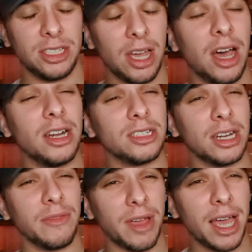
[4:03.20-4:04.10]
touch that
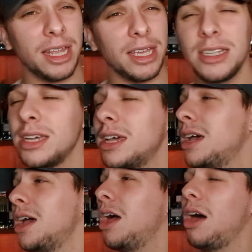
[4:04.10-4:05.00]
I've added?
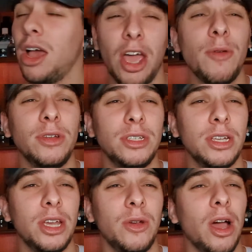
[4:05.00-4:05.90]
I hope you do.